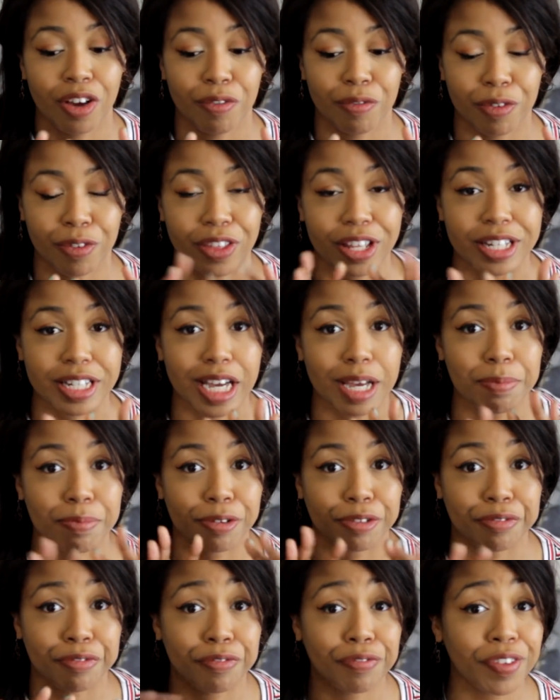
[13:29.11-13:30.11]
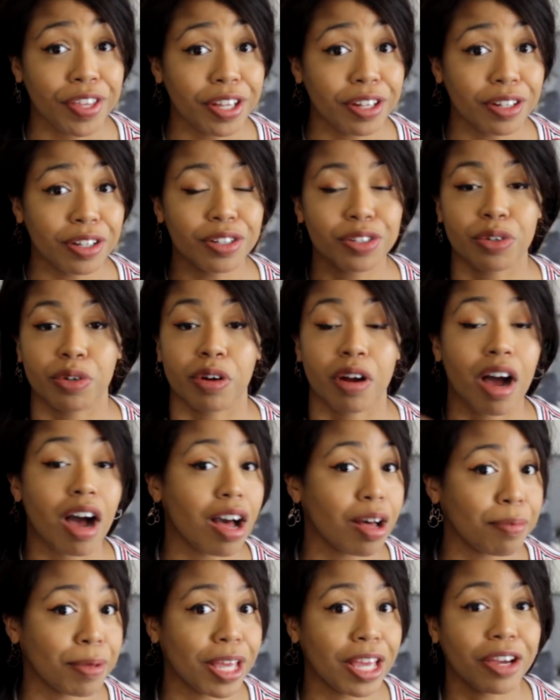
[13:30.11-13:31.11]
for the type of field or
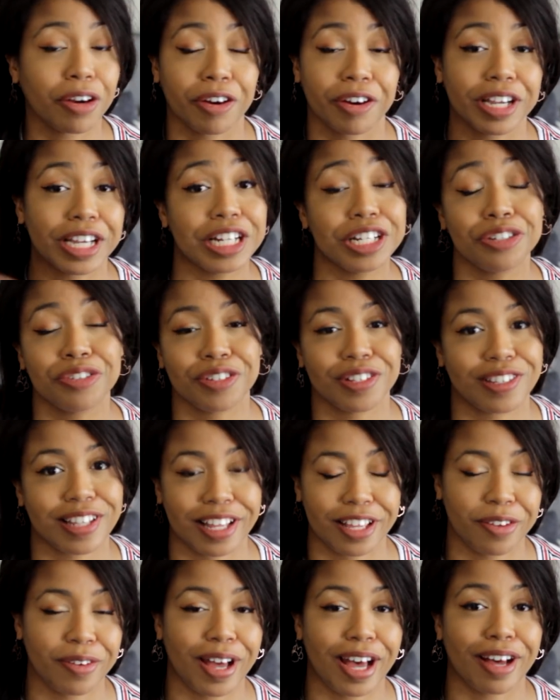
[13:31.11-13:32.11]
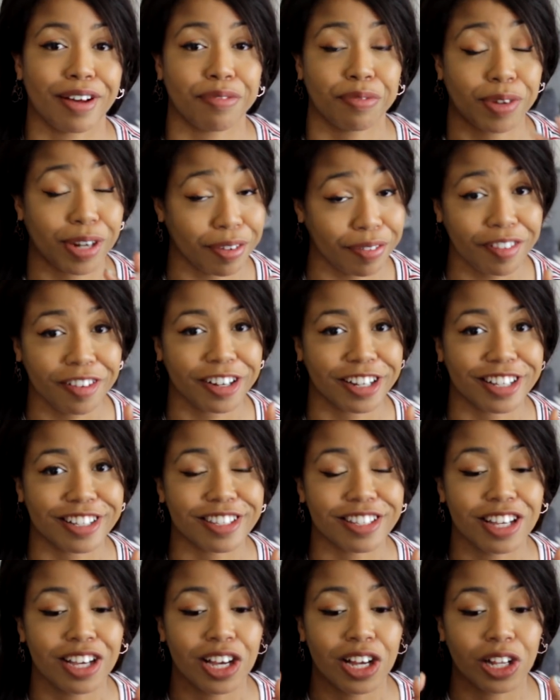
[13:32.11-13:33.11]
hobby or interest that you have, whatever it
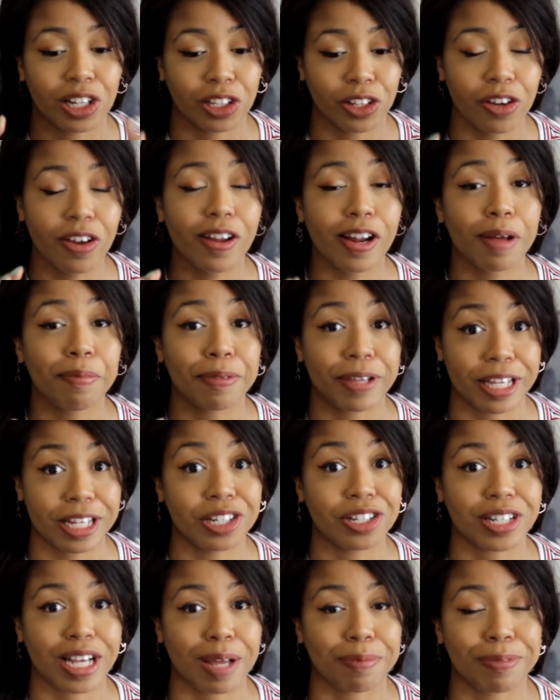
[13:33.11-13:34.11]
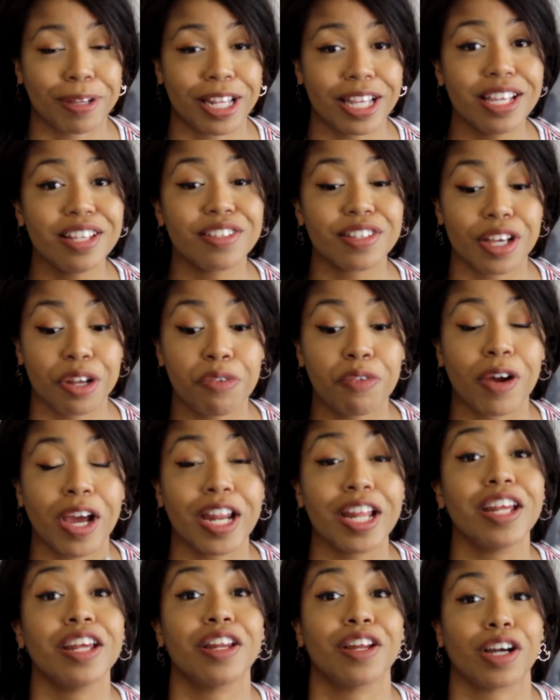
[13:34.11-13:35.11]
is. Look it up in Japanese and
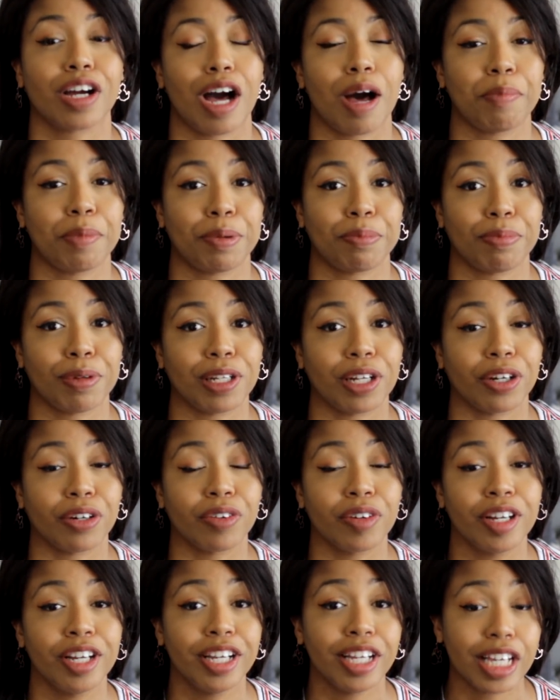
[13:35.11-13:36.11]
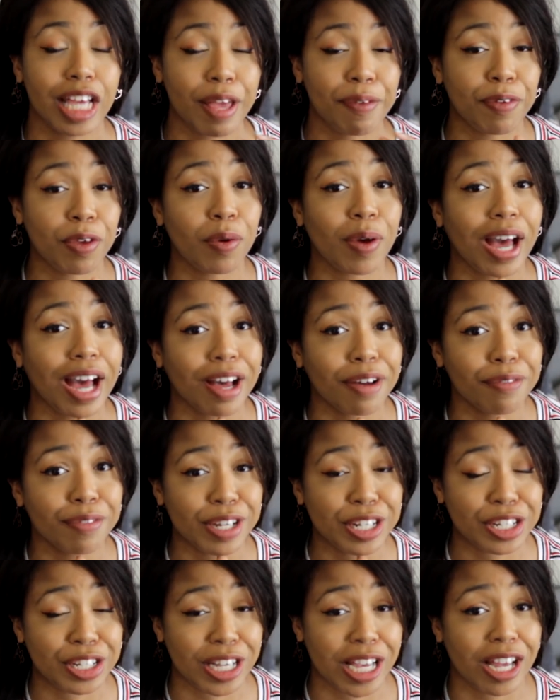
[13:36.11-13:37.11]
write it in a comment below. If you have
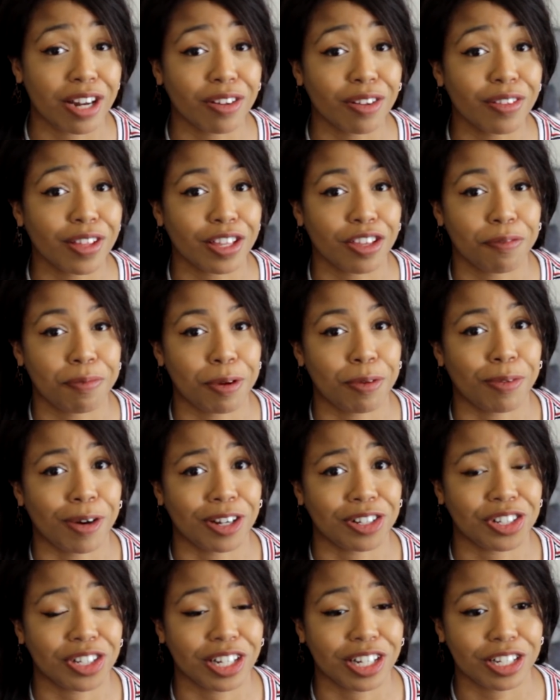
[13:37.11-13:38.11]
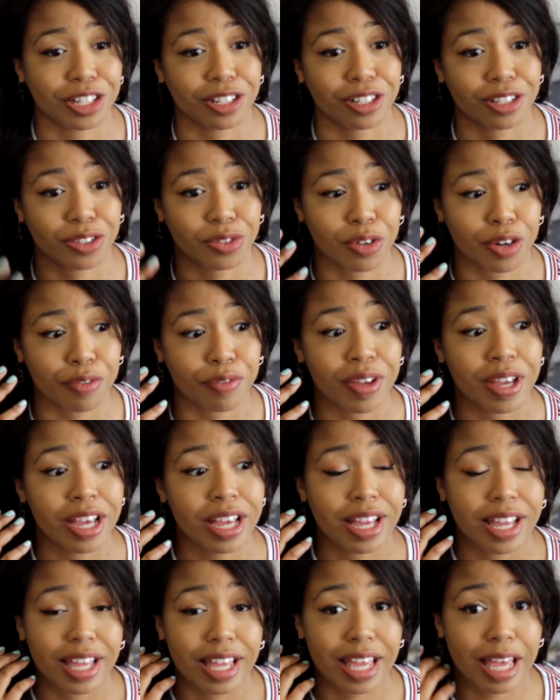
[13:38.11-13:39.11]
a channel that you've been watching to sort of
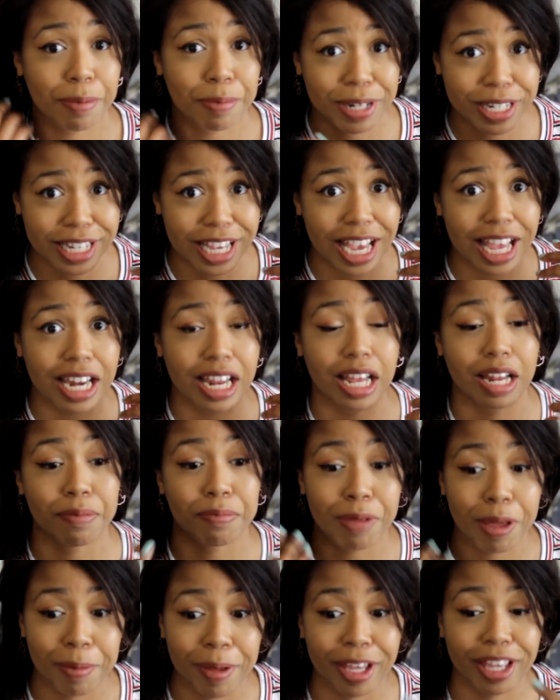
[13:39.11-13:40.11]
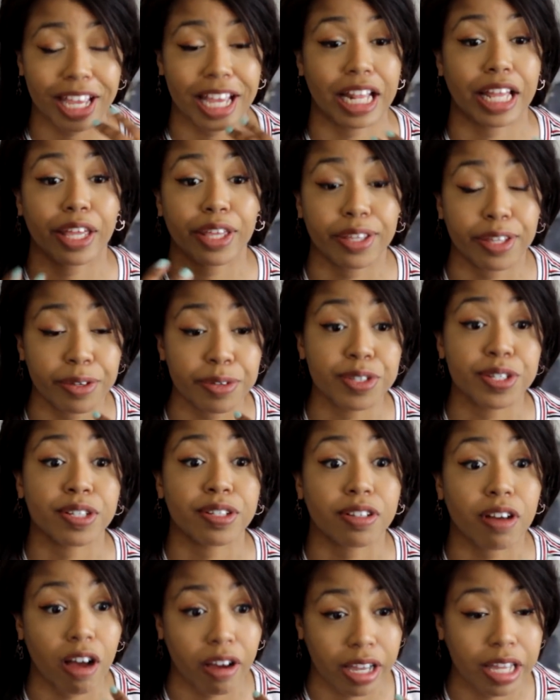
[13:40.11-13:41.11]
imitate and mimic and get used to
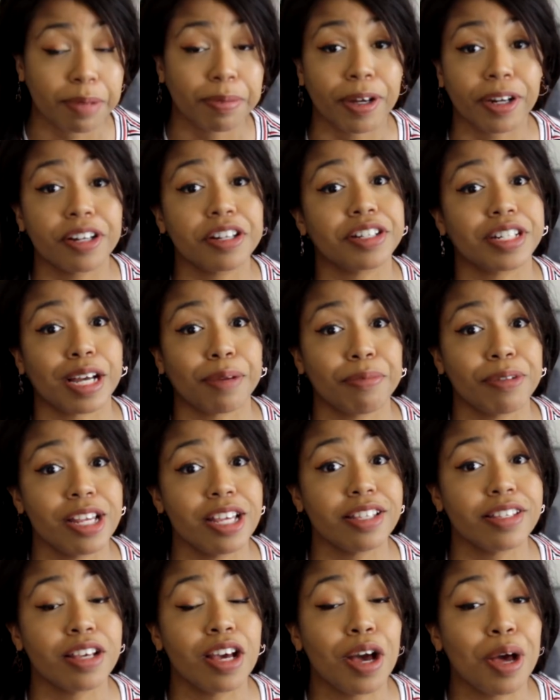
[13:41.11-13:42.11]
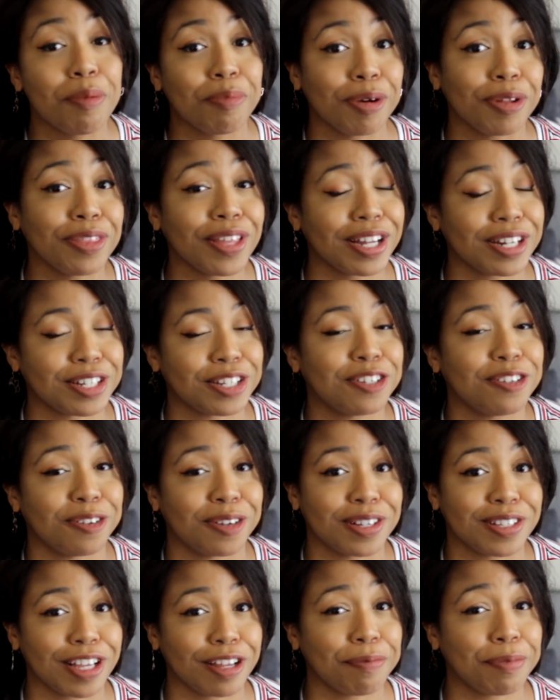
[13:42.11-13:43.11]
talking about it in Japanese, put that too,
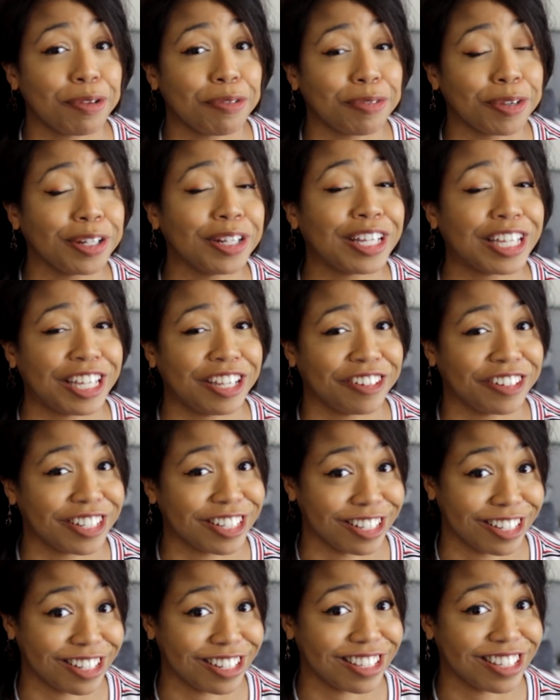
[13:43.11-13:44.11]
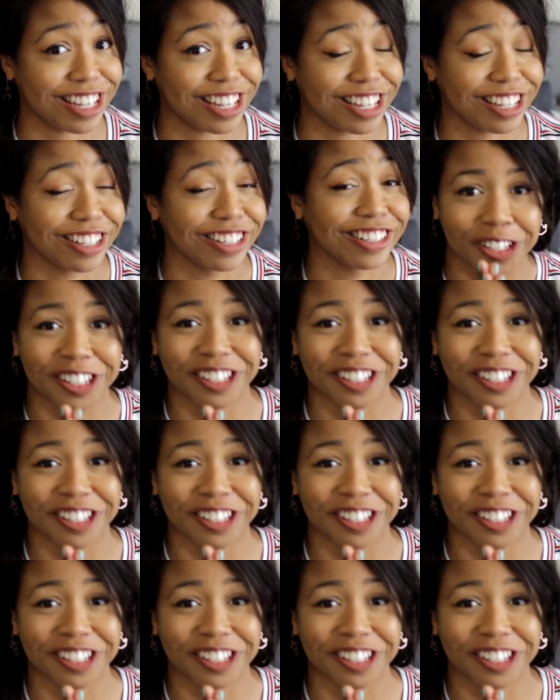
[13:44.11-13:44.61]
because I'd be really curious to see.